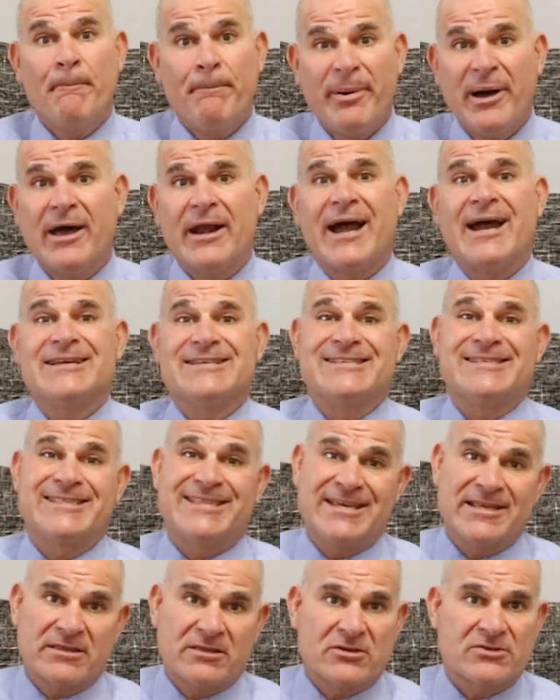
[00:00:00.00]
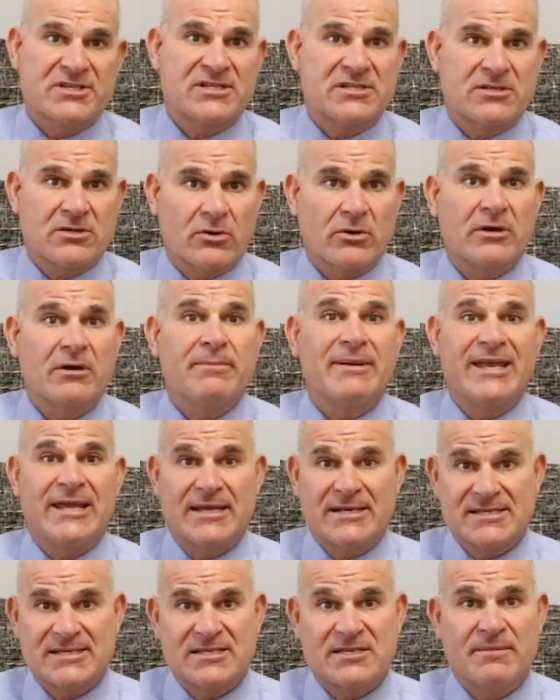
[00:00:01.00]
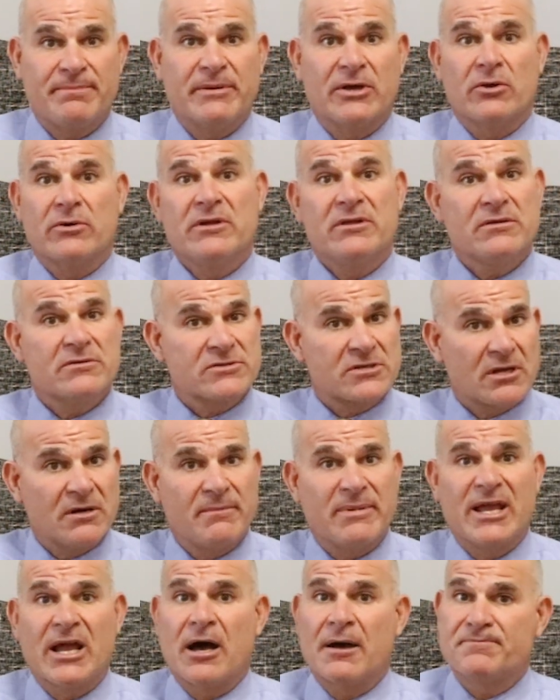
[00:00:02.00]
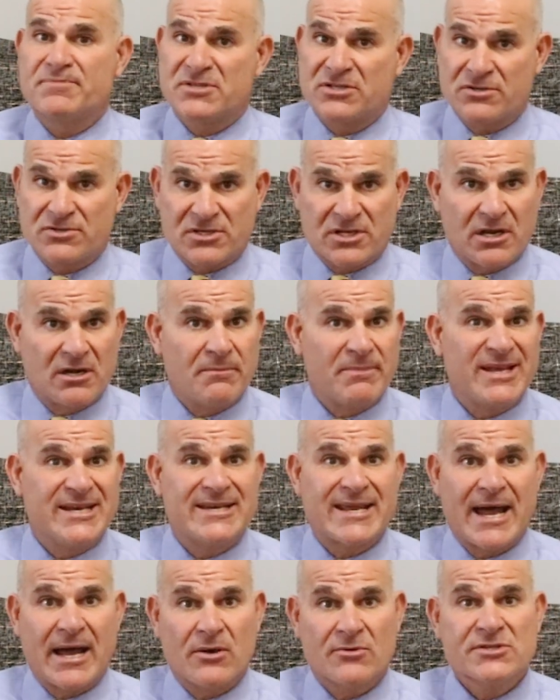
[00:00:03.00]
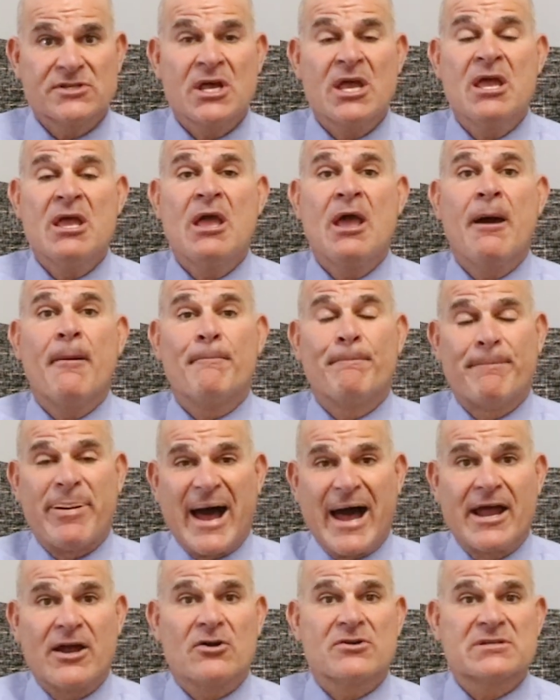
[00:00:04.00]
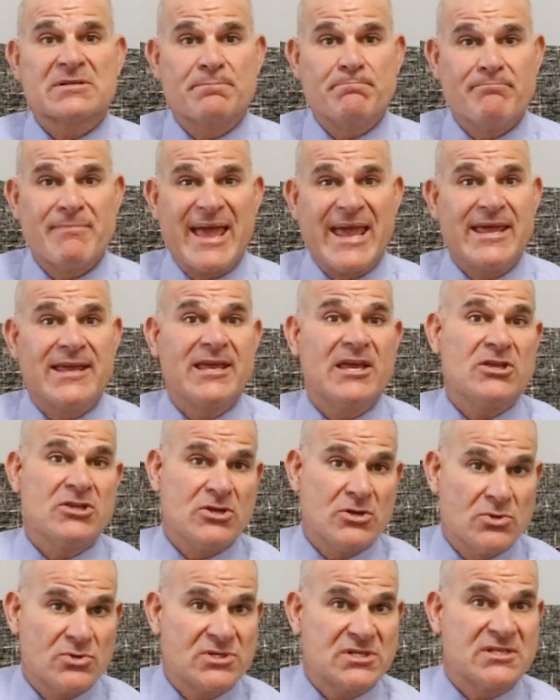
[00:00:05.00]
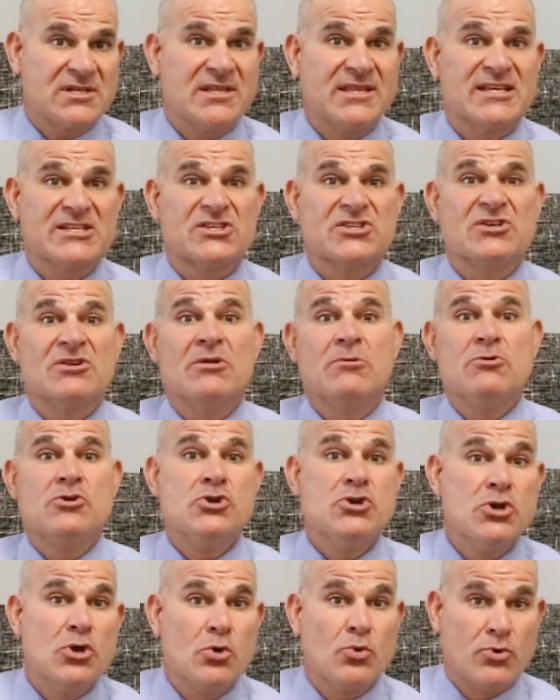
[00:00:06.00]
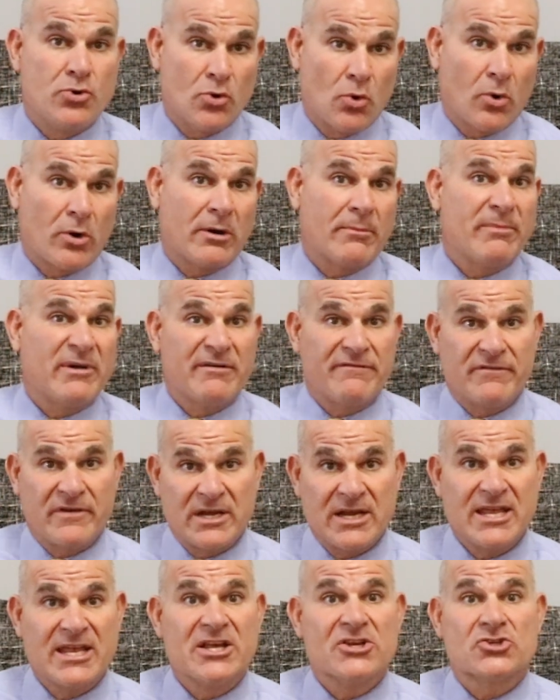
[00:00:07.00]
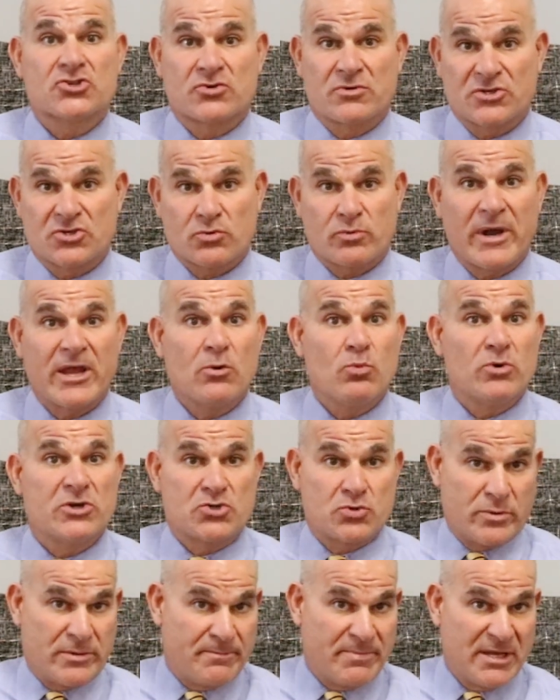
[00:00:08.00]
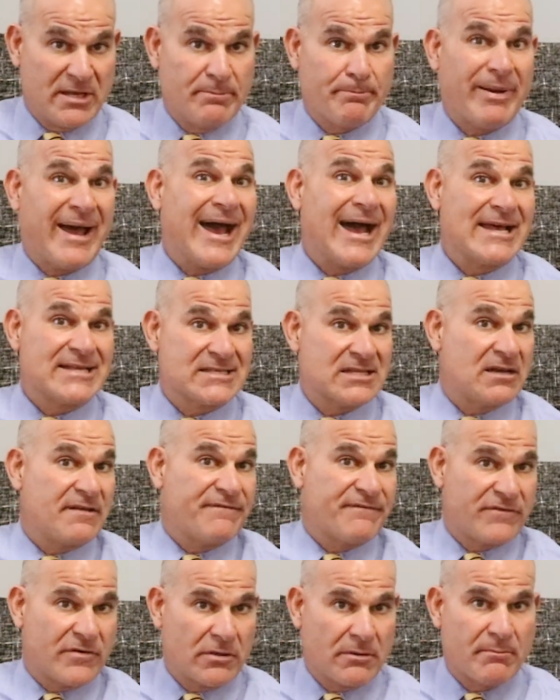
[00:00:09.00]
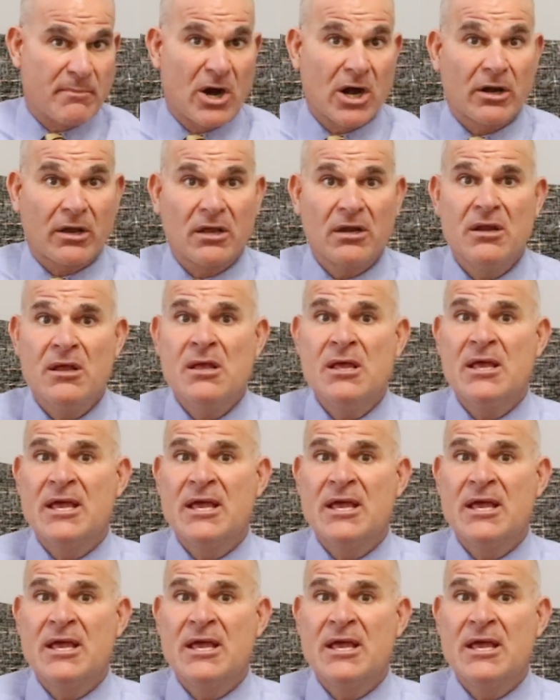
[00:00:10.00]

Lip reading: But I think there's still going to be instability. There's going to be ups, there's going to be downs. Buyers may get used to this new norm of an interest rate, which would be positive for the market.